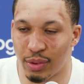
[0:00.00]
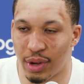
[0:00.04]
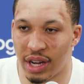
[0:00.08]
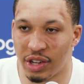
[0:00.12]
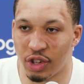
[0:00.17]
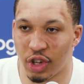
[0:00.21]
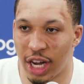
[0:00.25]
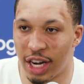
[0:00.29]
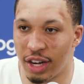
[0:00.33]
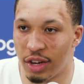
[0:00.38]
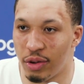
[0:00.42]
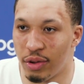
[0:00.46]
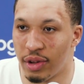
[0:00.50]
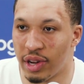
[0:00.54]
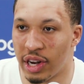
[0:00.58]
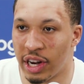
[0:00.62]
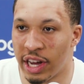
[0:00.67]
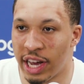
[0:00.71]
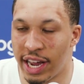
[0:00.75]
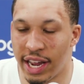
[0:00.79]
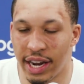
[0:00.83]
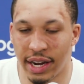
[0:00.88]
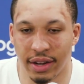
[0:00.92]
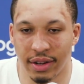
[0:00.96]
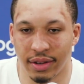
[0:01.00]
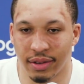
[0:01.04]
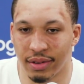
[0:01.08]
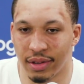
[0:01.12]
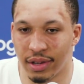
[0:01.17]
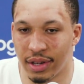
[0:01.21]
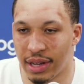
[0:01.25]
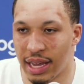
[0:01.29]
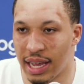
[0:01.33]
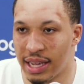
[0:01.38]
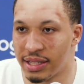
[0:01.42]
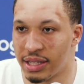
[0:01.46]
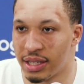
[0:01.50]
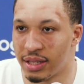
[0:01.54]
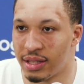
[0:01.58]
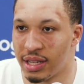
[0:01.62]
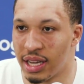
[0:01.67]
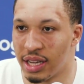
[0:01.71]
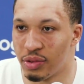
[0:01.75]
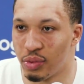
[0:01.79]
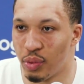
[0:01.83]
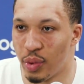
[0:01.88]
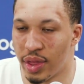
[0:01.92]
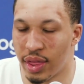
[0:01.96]
what I tried to do tonight, and it had
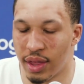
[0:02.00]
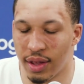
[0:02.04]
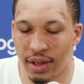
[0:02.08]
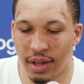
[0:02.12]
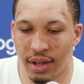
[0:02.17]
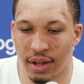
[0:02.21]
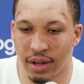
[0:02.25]
success with it.